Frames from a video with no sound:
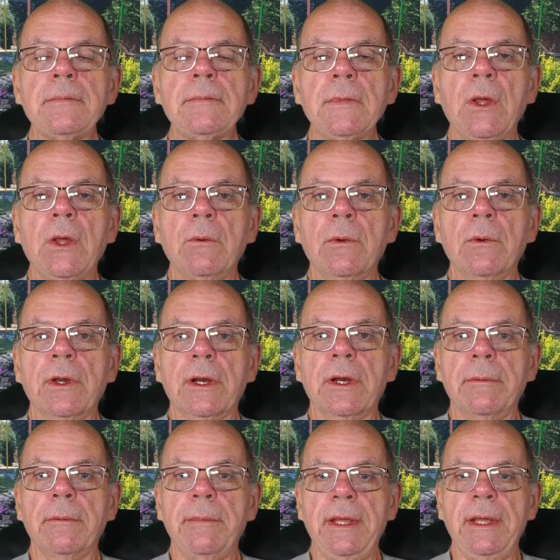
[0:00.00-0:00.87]
We're going
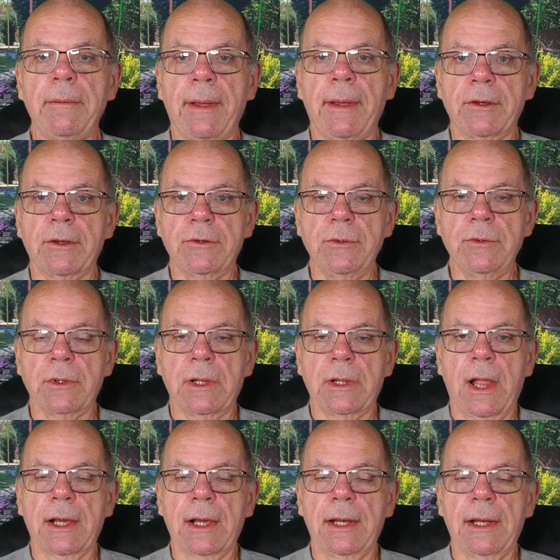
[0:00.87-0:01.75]
to meet about 2
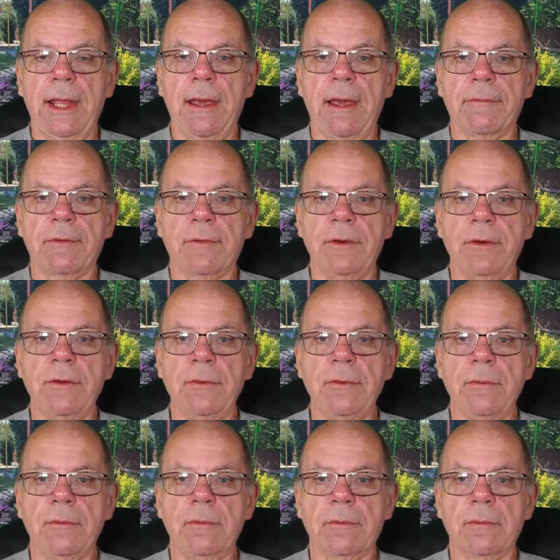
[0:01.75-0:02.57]
o'clock in the afternoon.